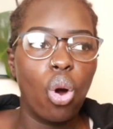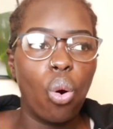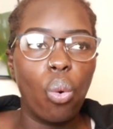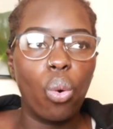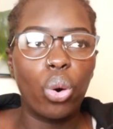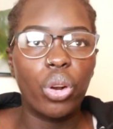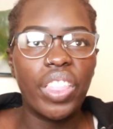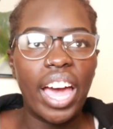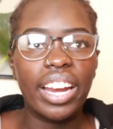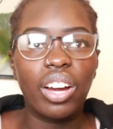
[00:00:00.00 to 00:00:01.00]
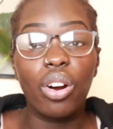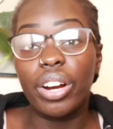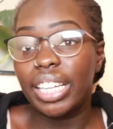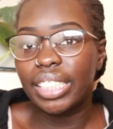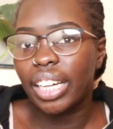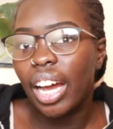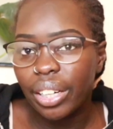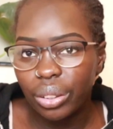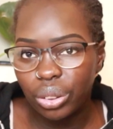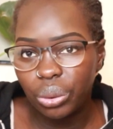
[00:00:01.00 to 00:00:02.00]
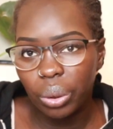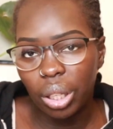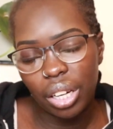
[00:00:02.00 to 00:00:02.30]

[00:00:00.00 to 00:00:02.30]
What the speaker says: or that are entitled to a lot